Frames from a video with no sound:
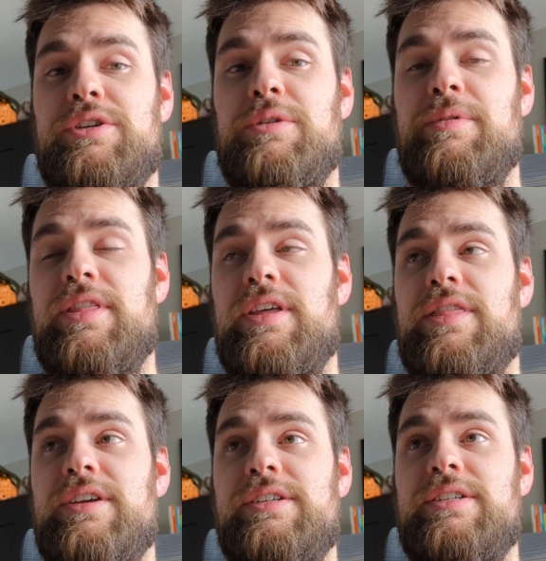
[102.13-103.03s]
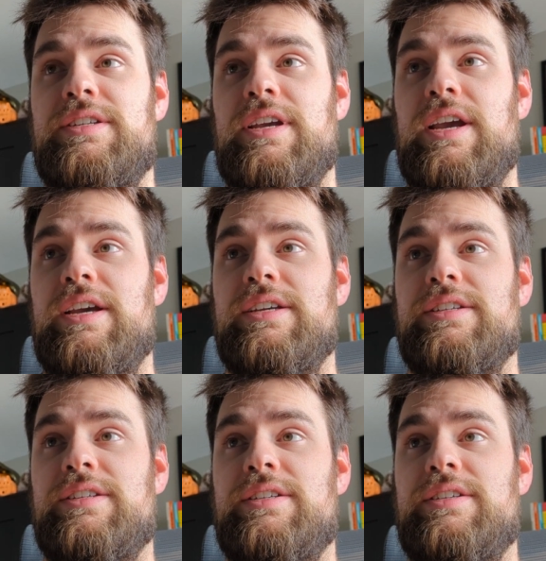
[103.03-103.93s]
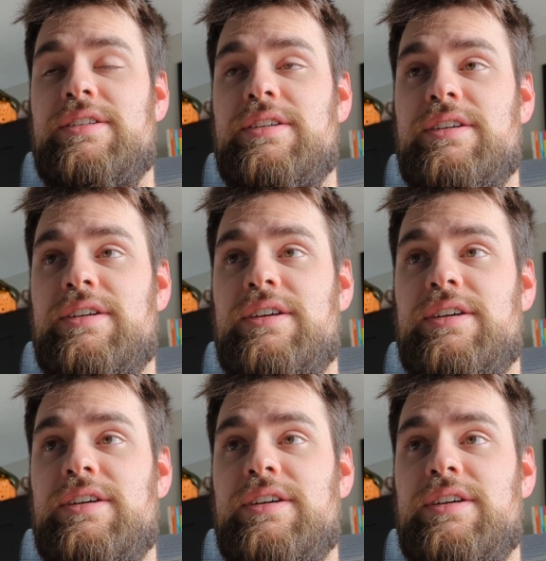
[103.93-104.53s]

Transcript: I determined that this is